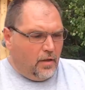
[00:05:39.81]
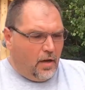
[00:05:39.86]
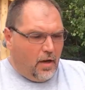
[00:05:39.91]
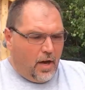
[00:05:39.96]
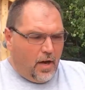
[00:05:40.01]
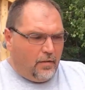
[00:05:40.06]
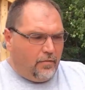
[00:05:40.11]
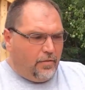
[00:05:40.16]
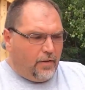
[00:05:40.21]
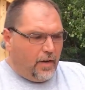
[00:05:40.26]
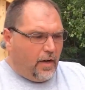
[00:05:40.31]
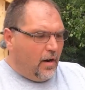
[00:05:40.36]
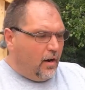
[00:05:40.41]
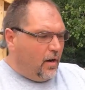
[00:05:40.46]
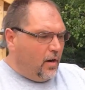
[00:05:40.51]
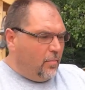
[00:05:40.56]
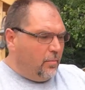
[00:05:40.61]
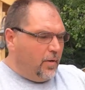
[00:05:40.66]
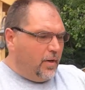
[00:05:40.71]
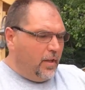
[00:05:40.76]
I'd figure out
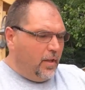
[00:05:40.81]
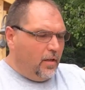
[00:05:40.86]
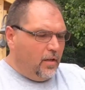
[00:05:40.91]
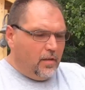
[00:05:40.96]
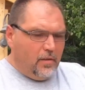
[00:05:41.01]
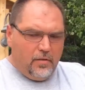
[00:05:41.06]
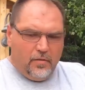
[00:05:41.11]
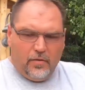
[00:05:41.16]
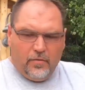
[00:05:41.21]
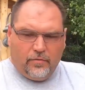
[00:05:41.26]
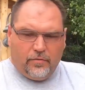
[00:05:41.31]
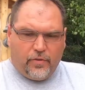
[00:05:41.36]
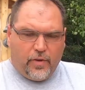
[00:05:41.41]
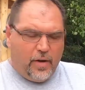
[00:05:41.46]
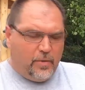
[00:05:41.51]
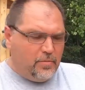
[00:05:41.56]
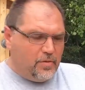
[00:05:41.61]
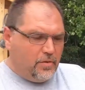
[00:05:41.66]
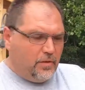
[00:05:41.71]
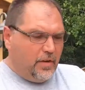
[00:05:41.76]
how many
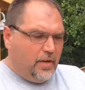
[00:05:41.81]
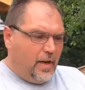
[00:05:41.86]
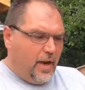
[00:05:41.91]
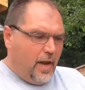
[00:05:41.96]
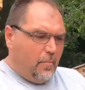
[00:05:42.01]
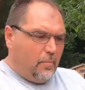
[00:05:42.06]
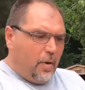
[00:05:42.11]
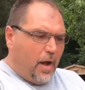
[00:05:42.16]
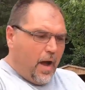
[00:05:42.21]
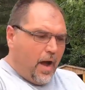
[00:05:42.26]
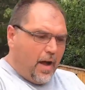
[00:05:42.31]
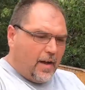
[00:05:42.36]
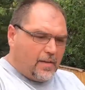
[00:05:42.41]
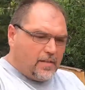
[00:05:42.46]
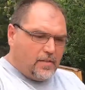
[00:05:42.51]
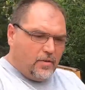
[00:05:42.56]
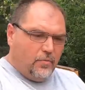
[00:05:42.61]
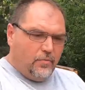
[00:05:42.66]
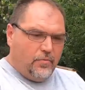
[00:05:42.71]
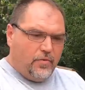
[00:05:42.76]
frames are in that
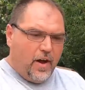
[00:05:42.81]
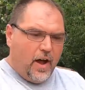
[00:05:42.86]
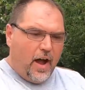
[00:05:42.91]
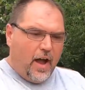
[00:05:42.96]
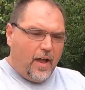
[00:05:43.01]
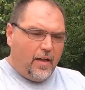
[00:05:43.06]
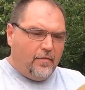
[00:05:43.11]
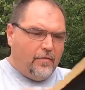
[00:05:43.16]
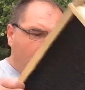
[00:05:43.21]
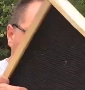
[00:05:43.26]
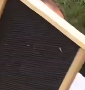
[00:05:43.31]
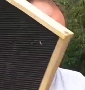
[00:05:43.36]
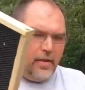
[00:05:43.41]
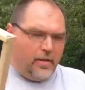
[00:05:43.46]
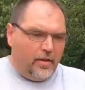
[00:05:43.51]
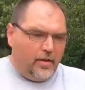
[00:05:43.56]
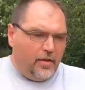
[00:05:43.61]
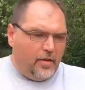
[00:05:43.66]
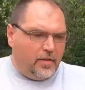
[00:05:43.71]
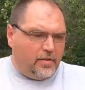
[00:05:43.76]
box, so 5.
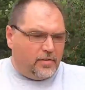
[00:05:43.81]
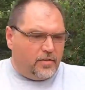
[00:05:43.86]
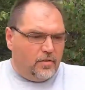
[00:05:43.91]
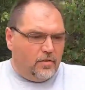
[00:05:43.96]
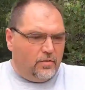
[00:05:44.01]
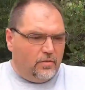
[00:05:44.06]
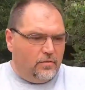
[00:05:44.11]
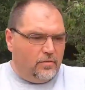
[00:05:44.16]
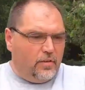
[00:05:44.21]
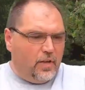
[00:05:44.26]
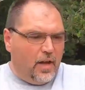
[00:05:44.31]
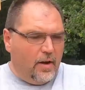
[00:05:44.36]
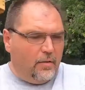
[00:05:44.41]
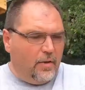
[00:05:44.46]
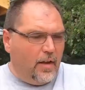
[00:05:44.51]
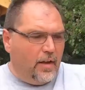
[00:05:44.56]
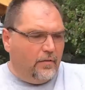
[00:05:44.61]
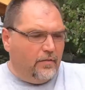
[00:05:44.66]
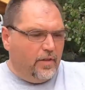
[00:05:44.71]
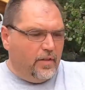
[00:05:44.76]
So I
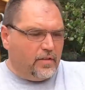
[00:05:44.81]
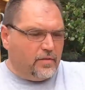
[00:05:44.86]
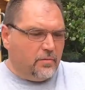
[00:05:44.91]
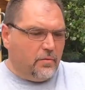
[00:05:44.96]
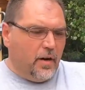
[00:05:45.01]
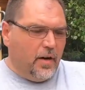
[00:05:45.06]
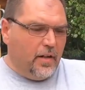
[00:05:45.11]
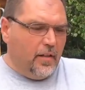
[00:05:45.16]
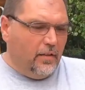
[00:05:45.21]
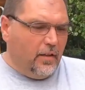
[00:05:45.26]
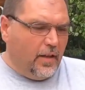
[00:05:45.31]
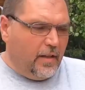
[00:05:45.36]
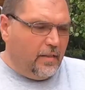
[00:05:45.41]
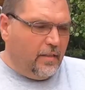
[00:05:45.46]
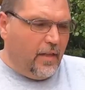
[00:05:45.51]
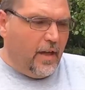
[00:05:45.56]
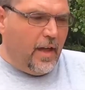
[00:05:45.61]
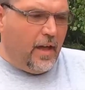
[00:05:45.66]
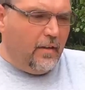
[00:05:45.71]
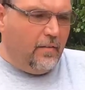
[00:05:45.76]
would have this ready like
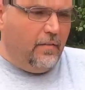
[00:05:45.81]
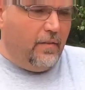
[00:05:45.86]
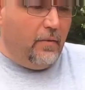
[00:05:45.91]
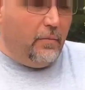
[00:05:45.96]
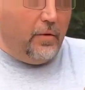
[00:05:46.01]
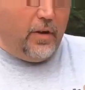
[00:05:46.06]
that, and then